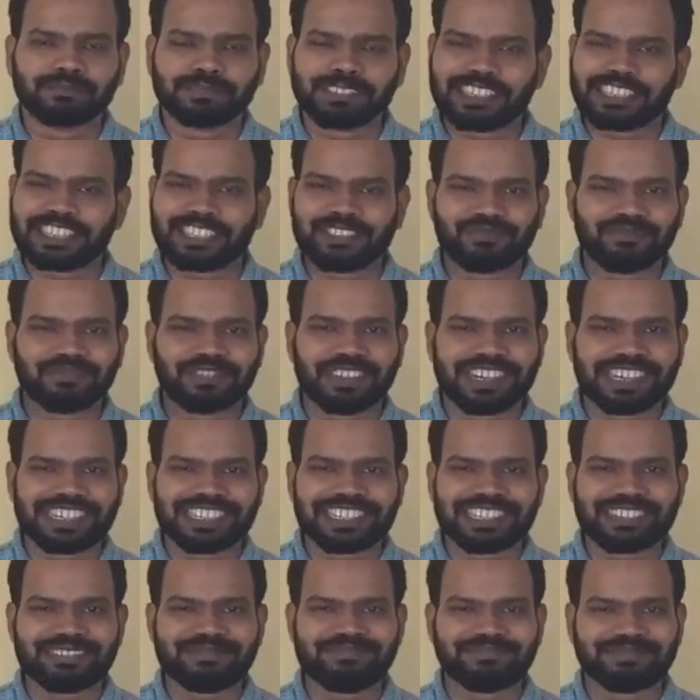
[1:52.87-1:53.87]
It's very
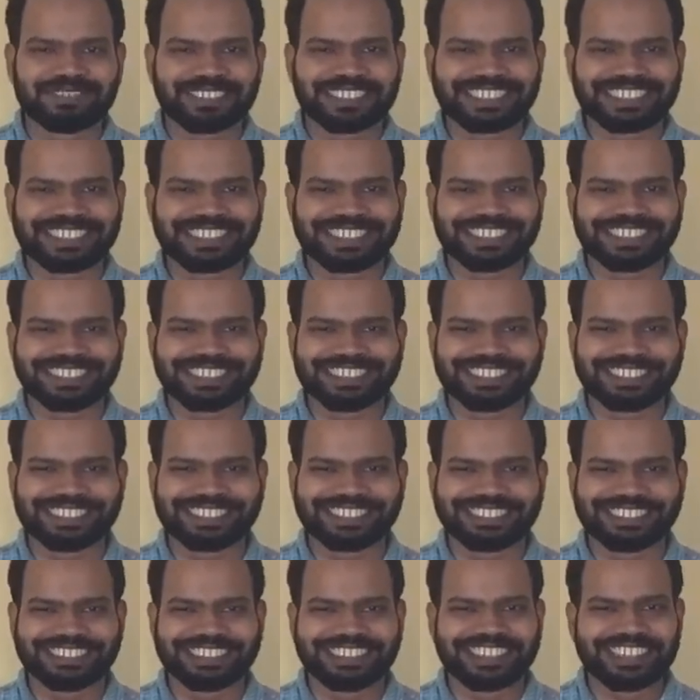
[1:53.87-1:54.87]
simple.
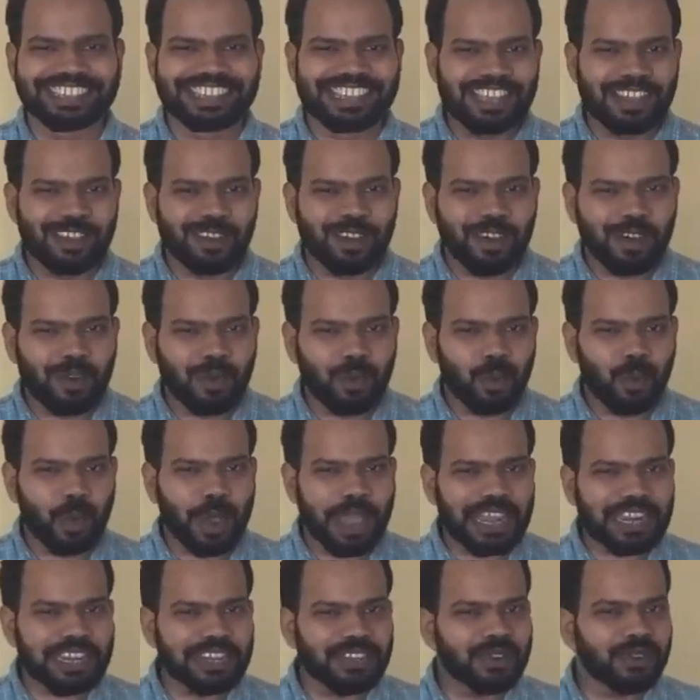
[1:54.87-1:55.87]

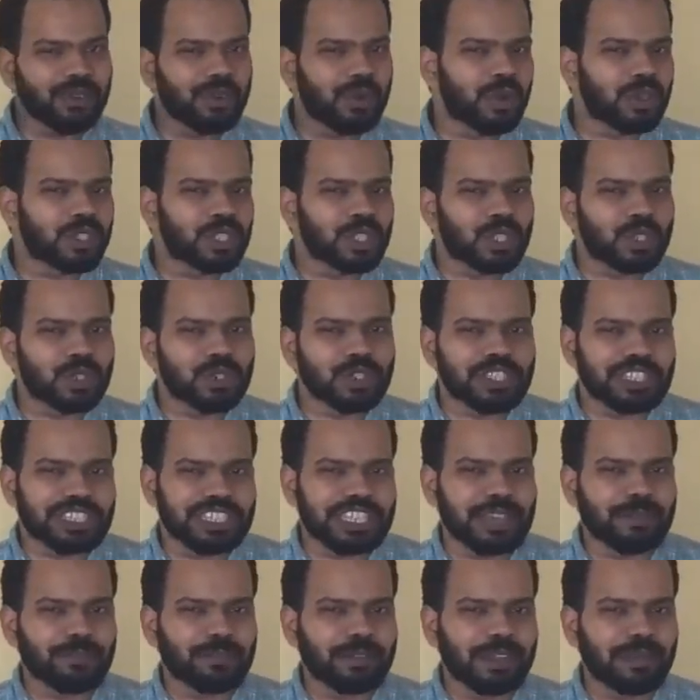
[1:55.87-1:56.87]
When you go through
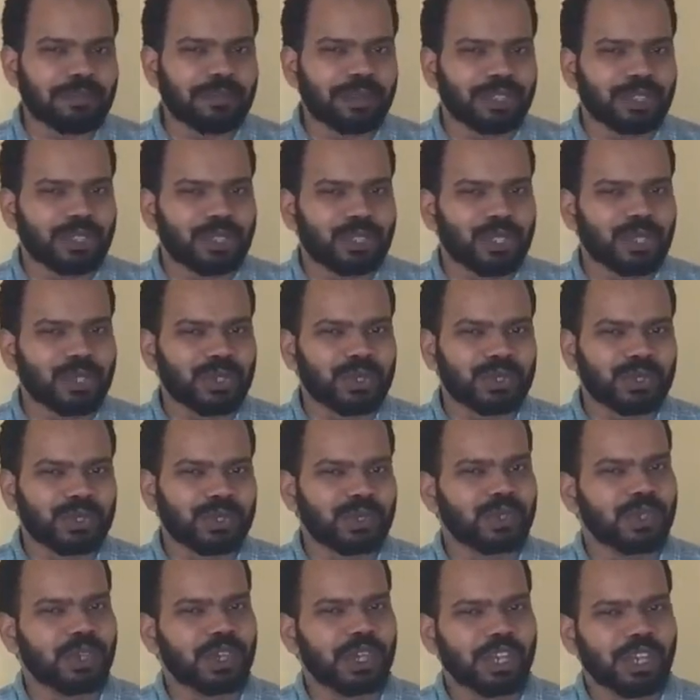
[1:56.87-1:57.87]
step number
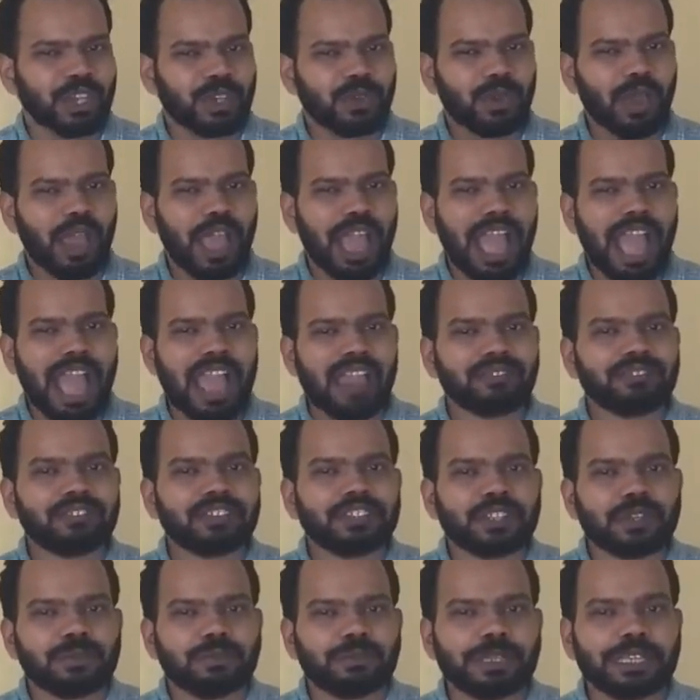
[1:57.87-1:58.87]
2, you have
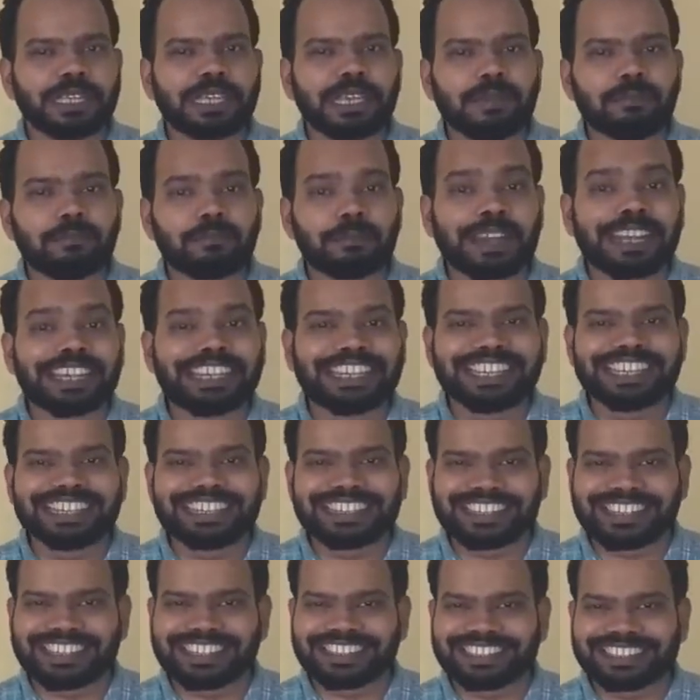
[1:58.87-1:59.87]
to be
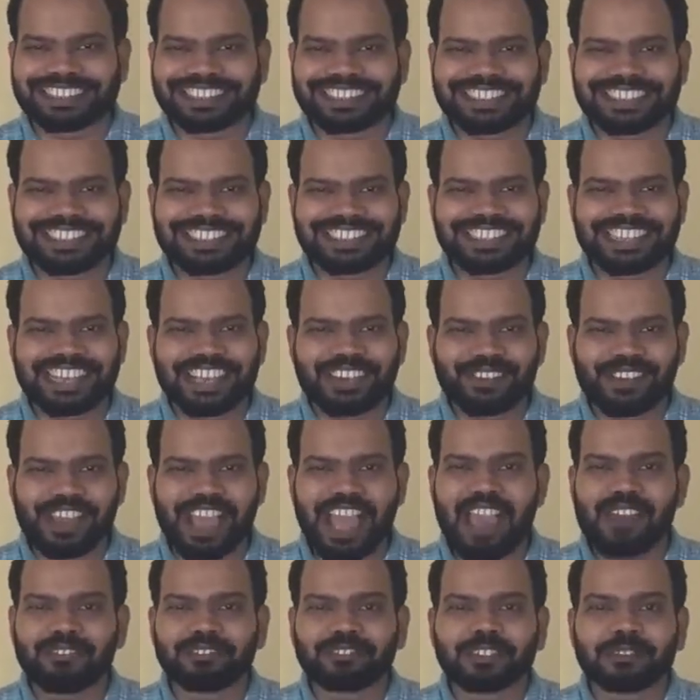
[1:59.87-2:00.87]
predictors. You
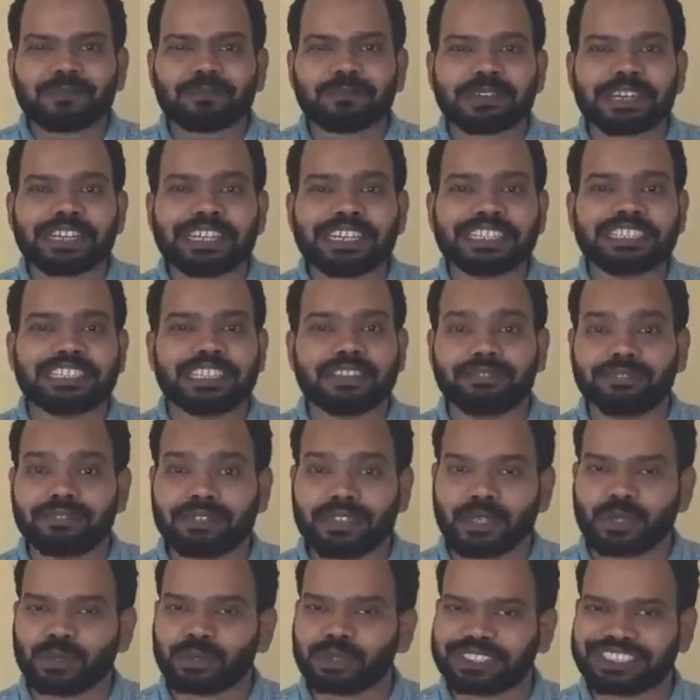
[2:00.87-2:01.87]
have to predict the
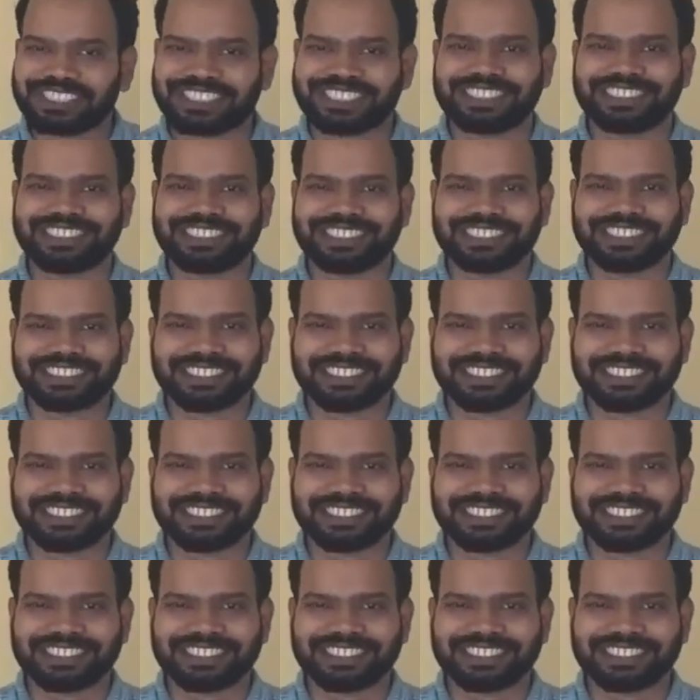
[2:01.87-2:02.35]
future.